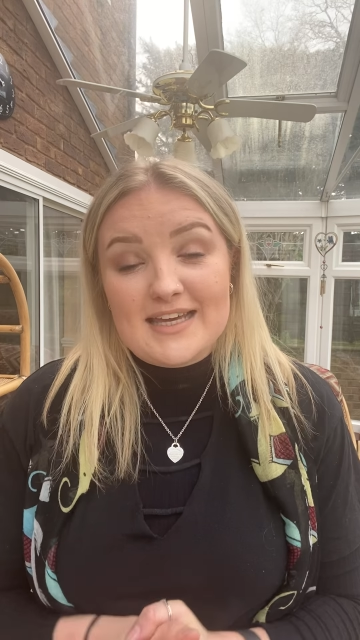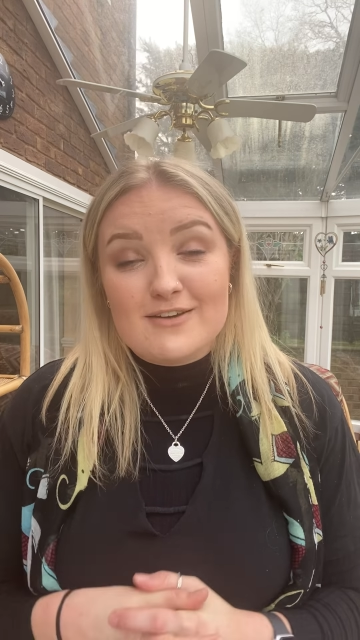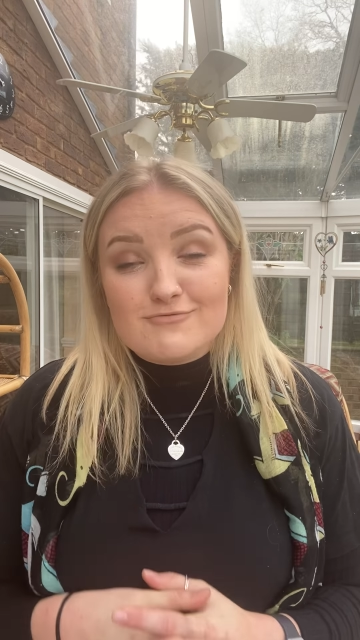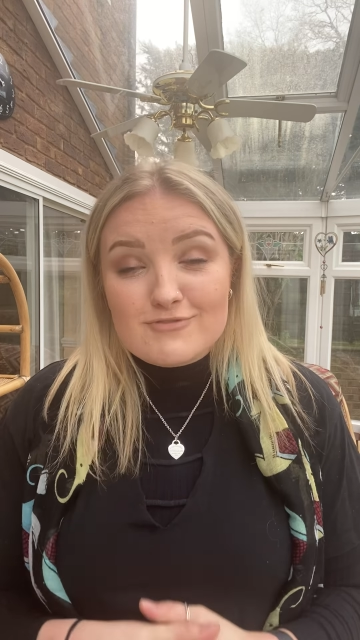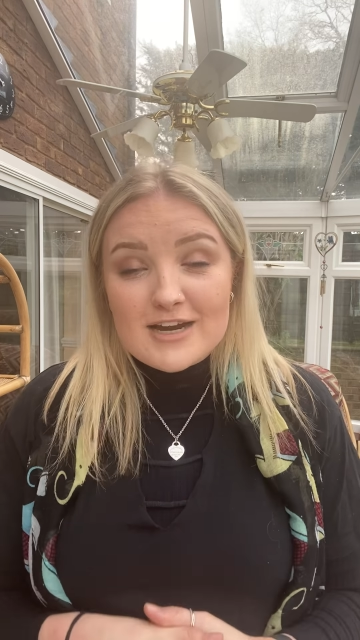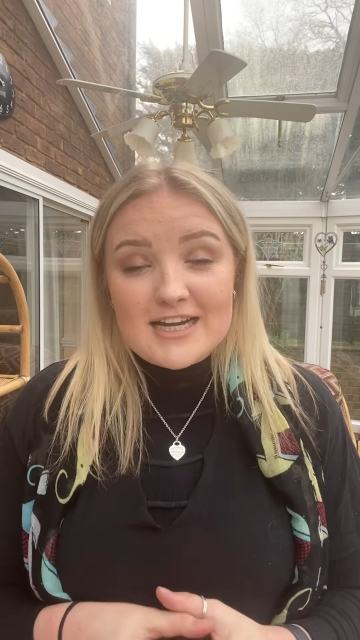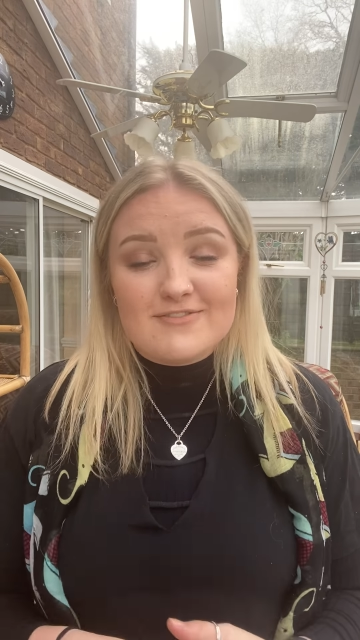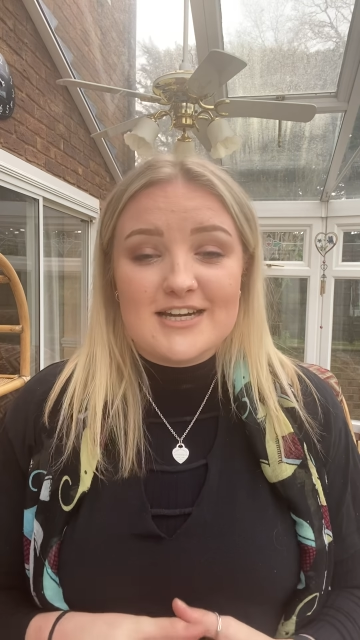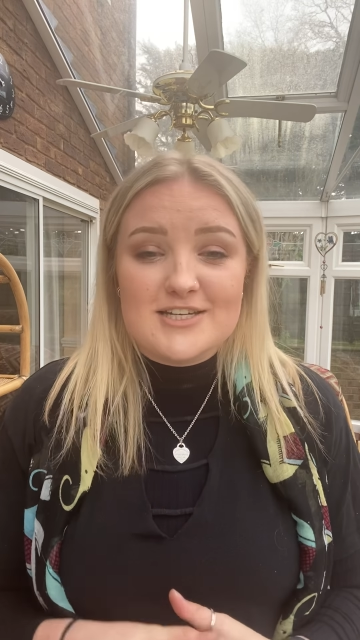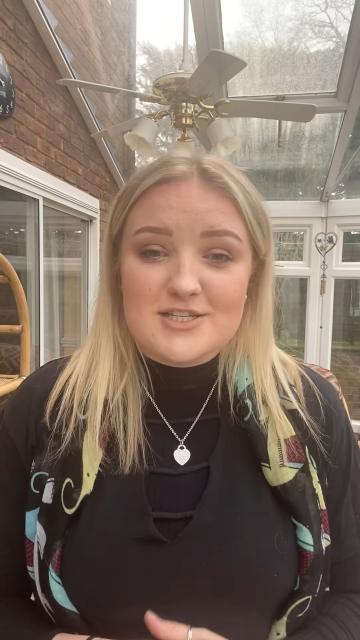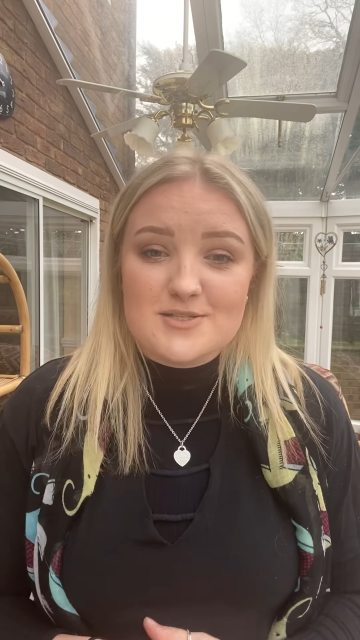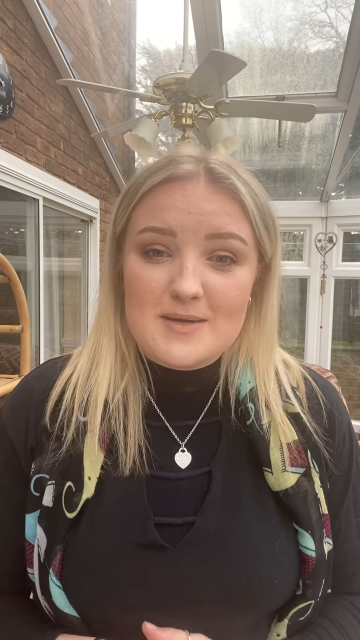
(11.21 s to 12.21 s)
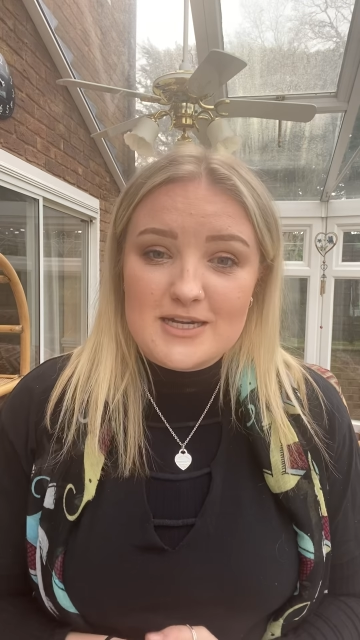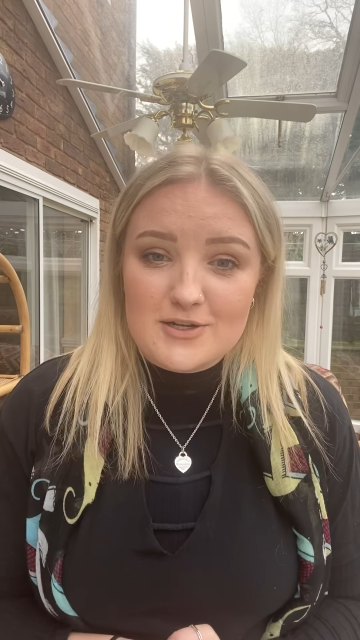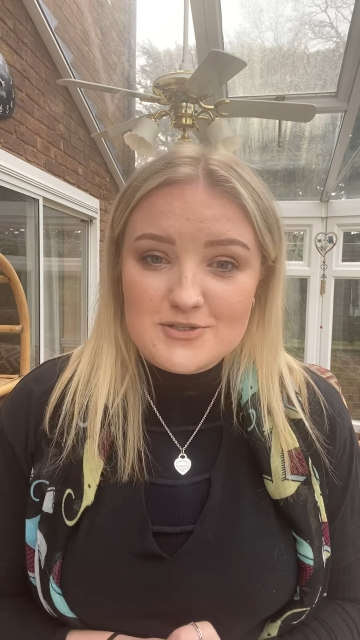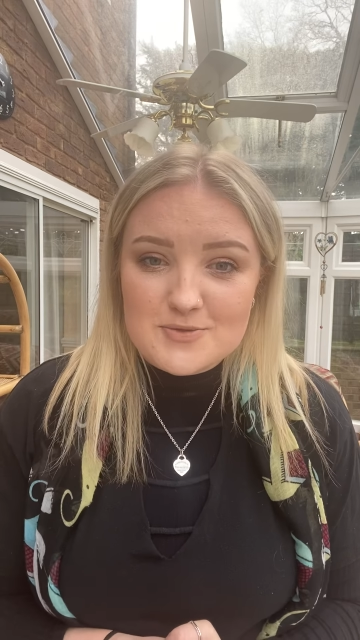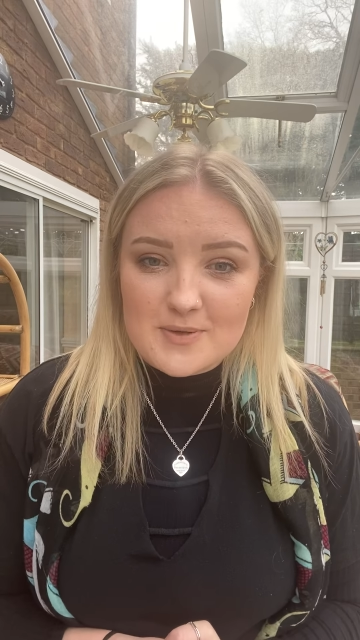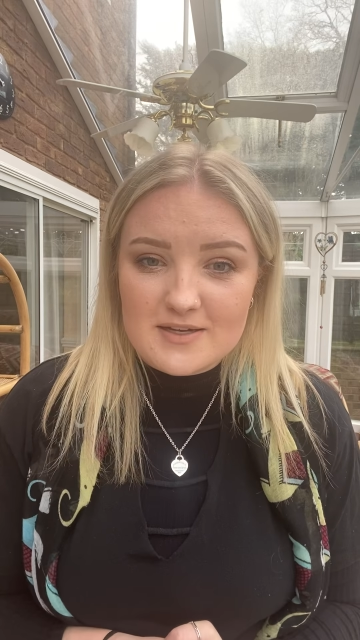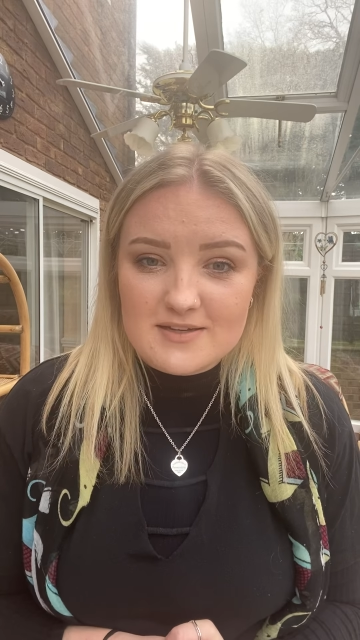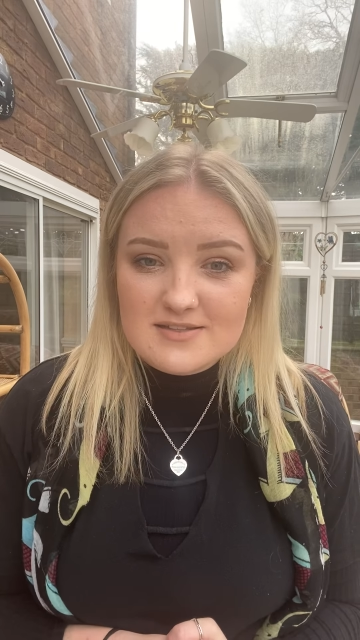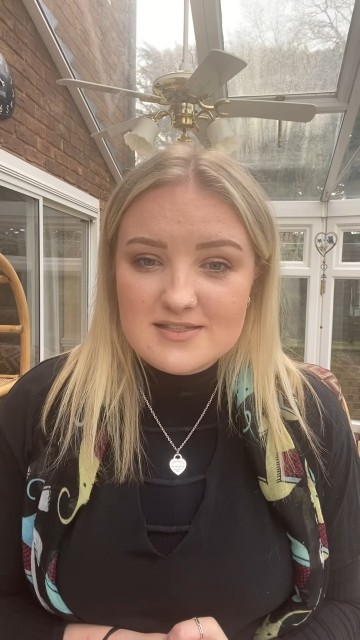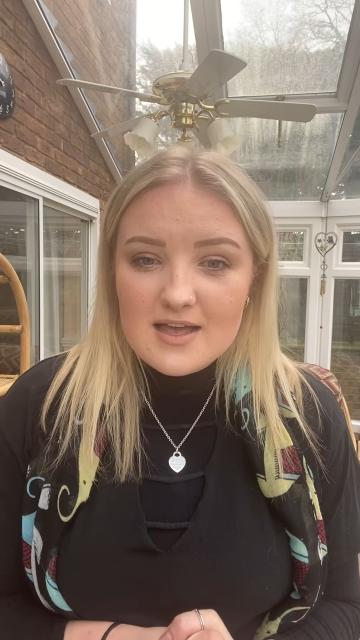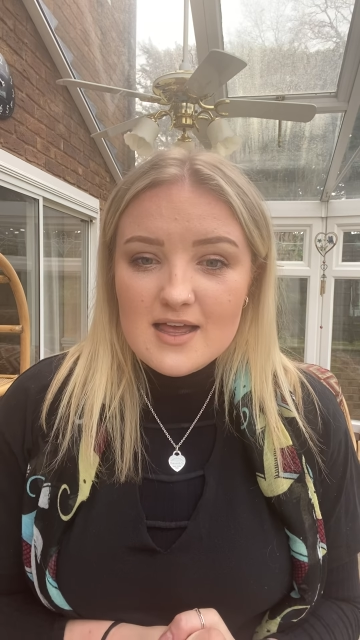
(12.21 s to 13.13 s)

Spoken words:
It really does mean a lot to us,